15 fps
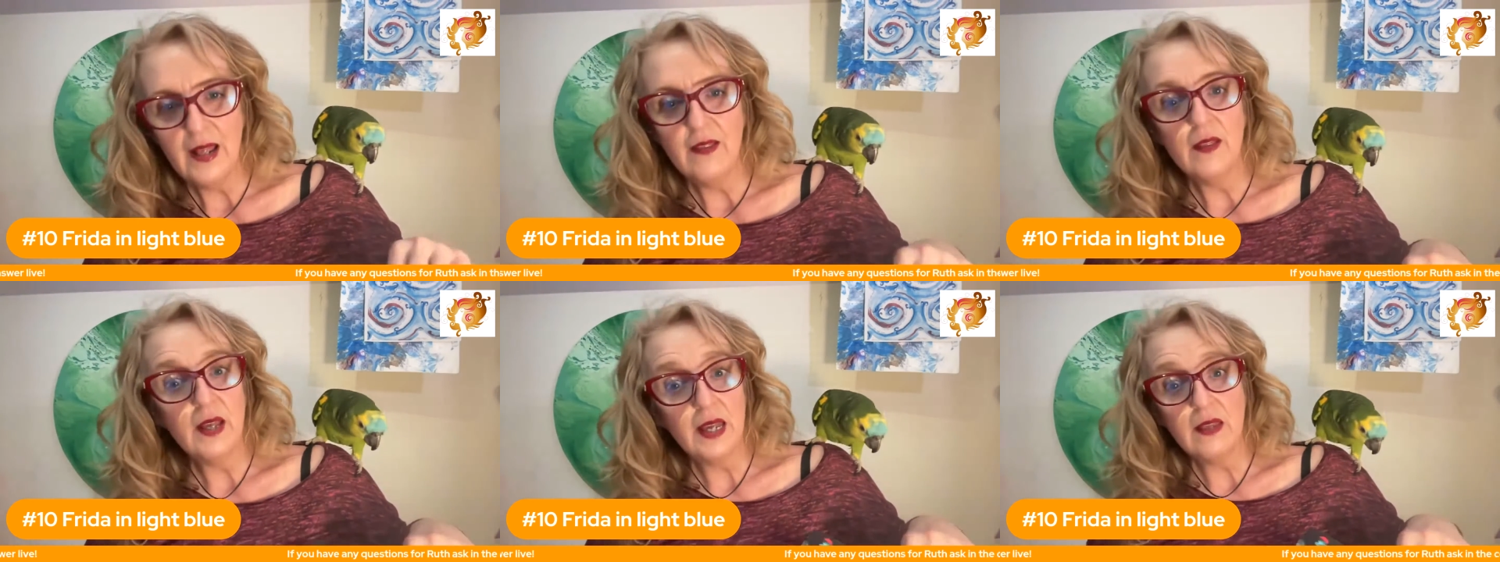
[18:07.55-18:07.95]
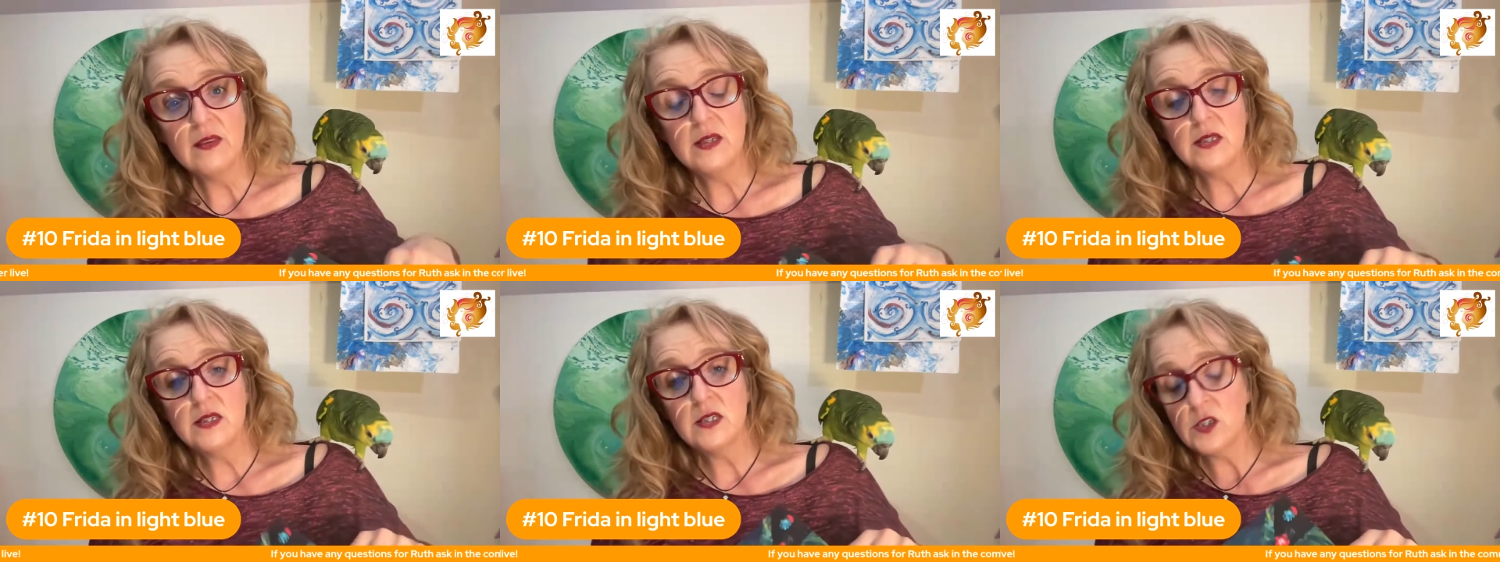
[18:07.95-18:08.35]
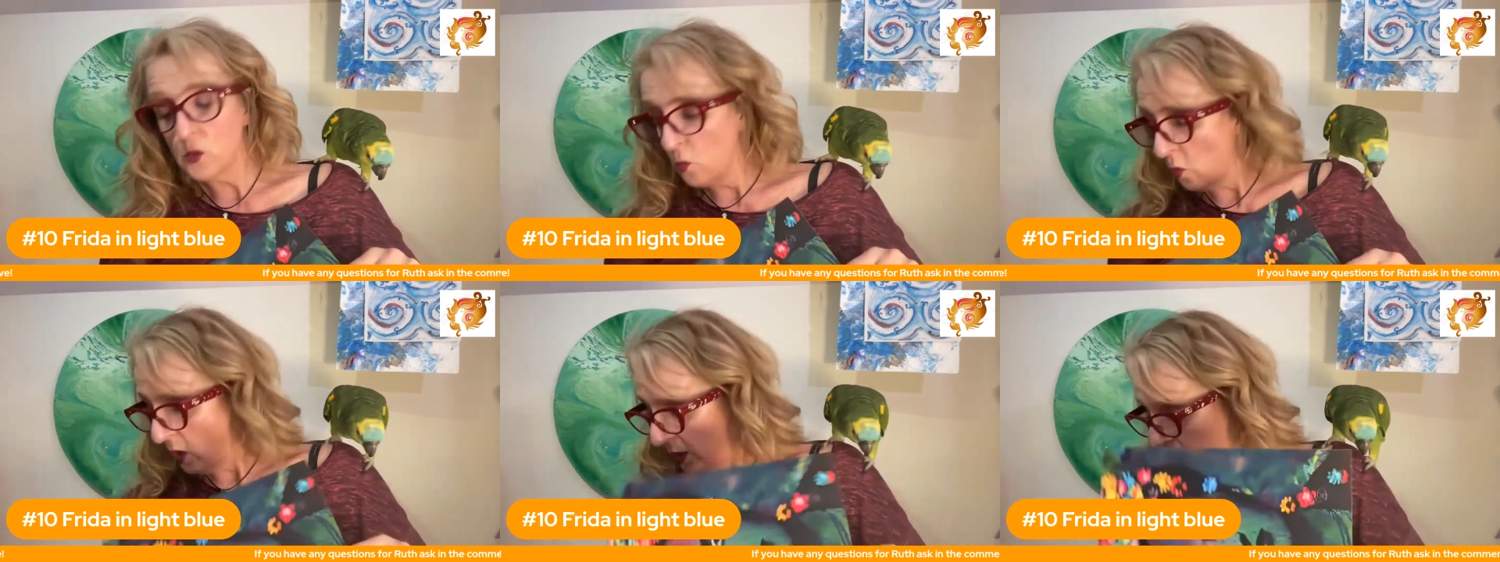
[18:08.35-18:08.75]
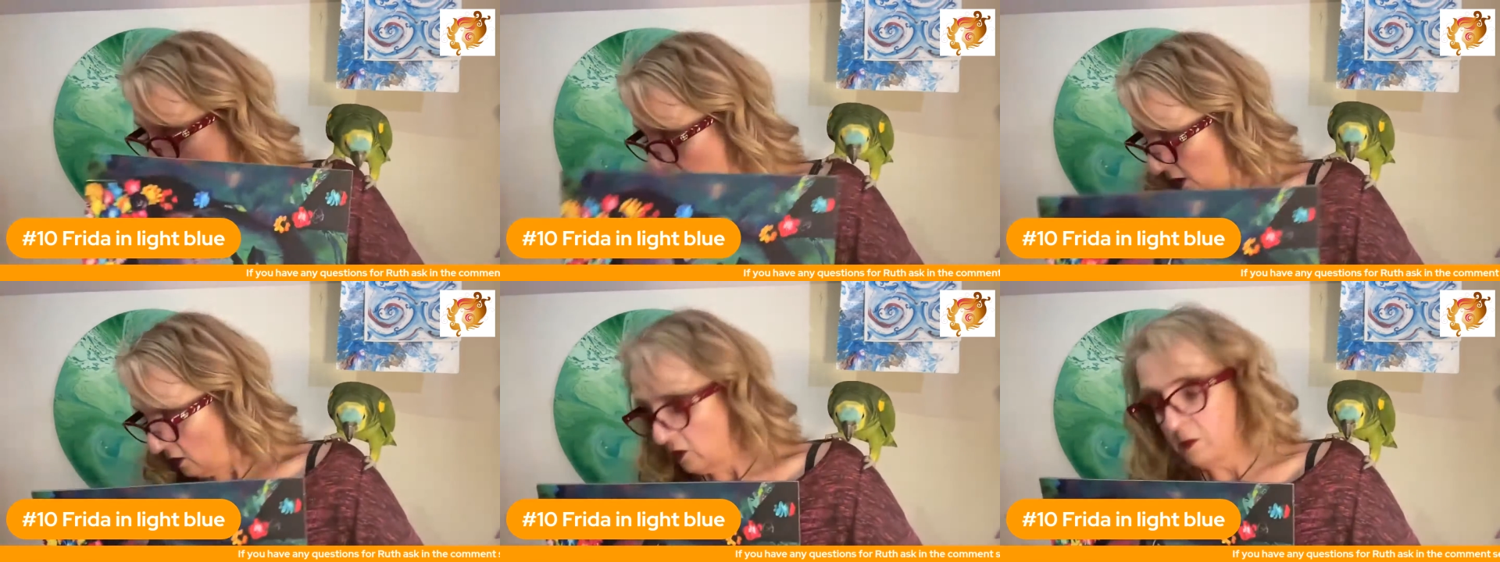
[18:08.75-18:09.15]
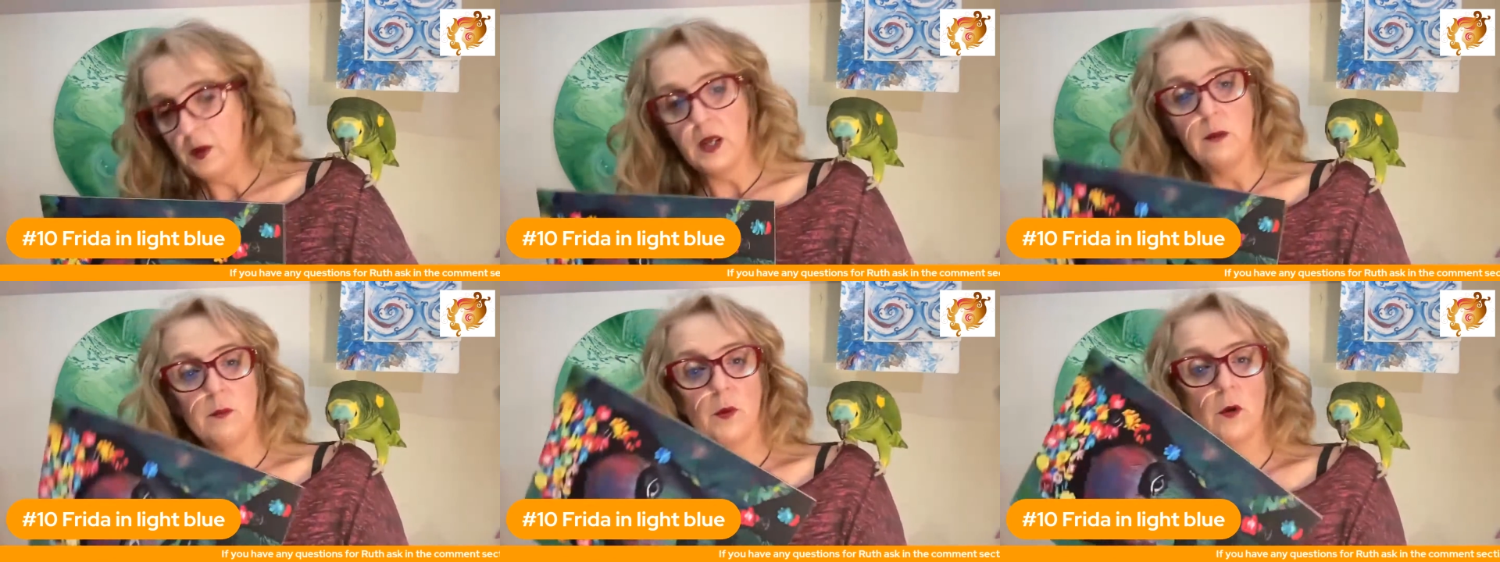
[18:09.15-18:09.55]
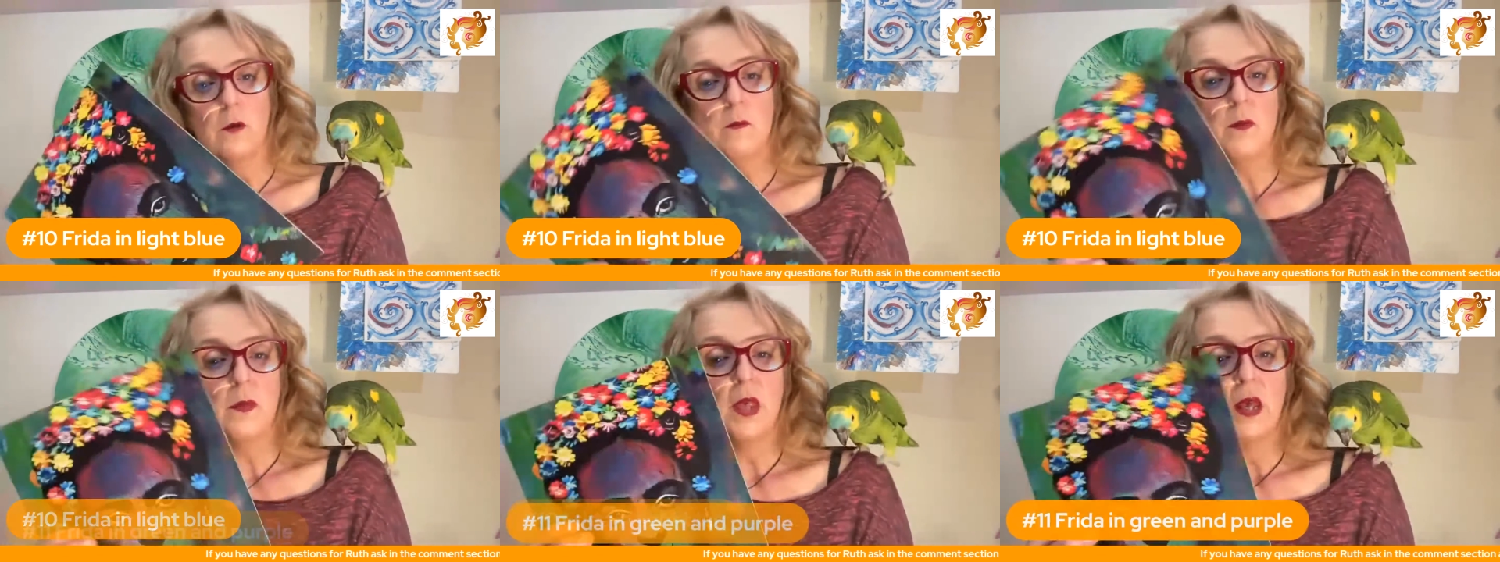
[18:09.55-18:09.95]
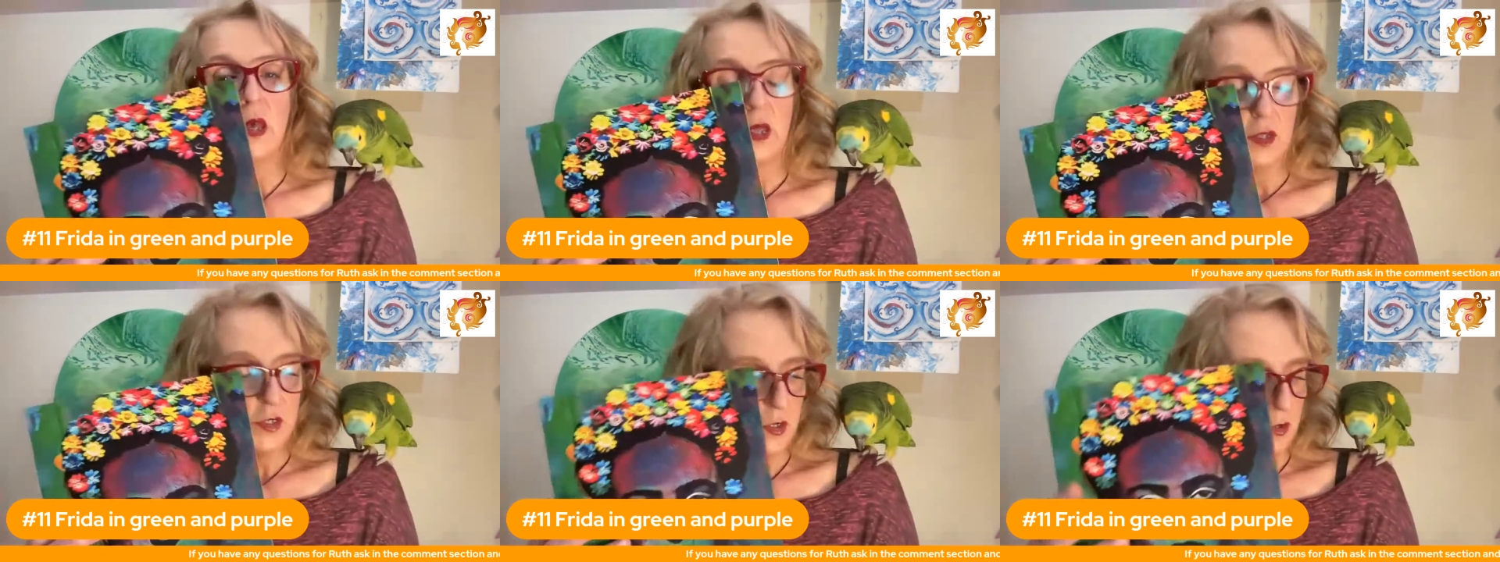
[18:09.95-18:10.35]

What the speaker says: Again, this is a watercolor paper. So